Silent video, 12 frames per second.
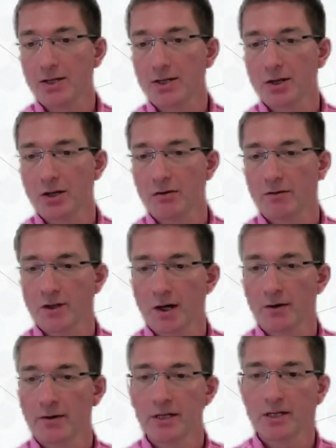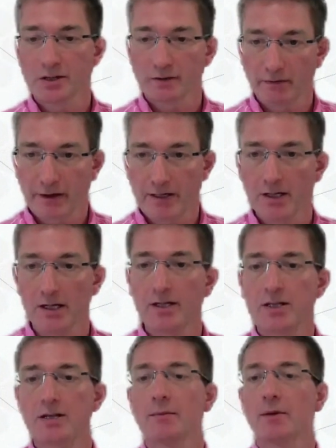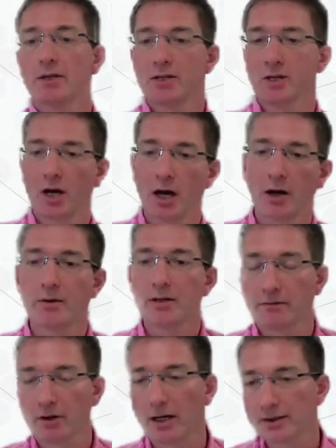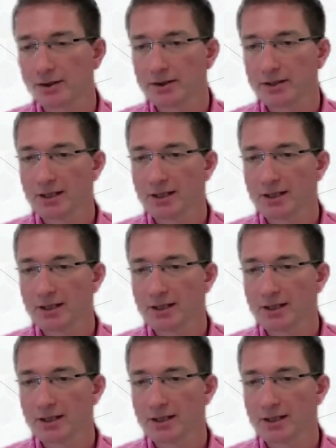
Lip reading: that you've shown is sufficiently similar to your own device.